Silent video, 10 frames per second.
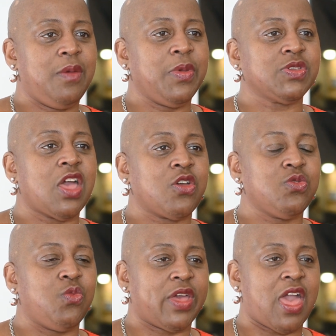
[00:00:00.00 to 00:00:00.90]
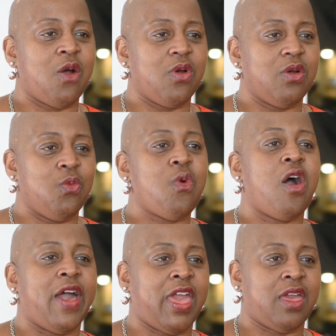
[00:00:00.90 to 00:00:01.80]
Because I couldn't work out
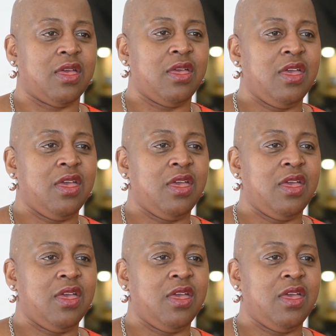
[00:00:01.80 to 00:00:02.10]
why.